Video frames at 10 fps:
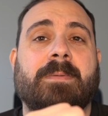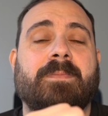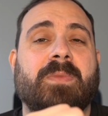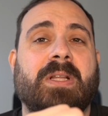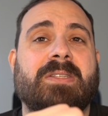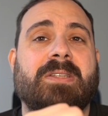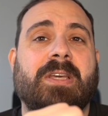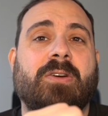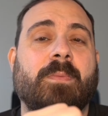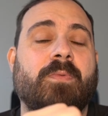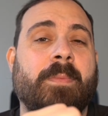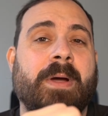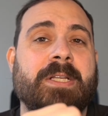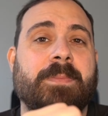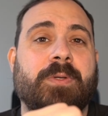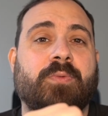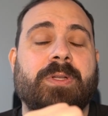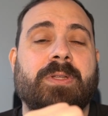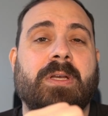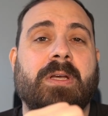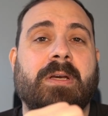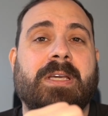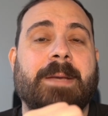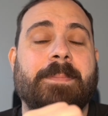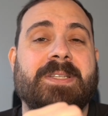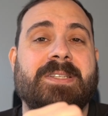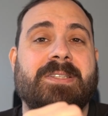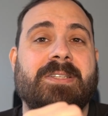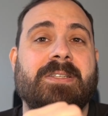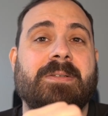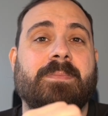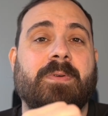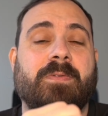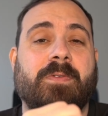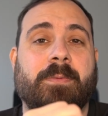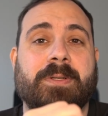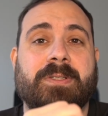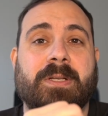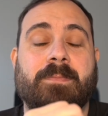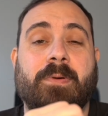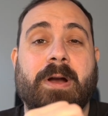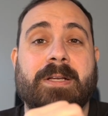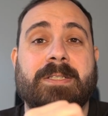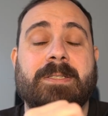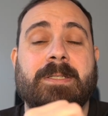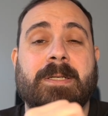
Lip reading: let's say, compromise between capacity, performance, and price.